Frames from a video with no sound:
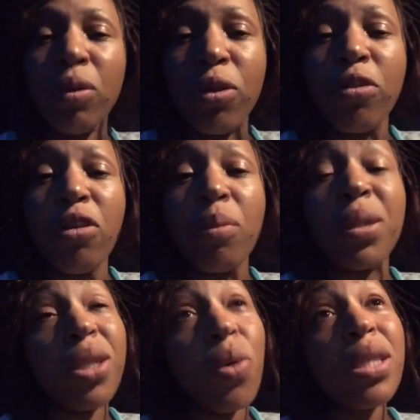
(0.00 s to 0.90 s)
If you've ever
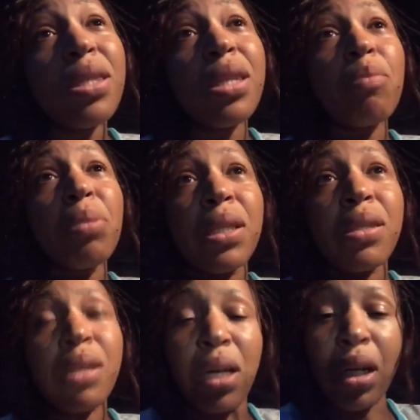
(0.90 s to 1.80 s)
been to Quonset
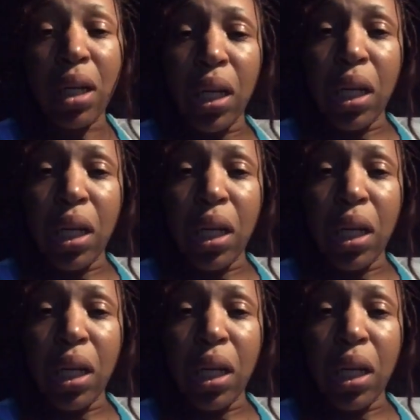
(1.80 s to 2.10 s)
Pizza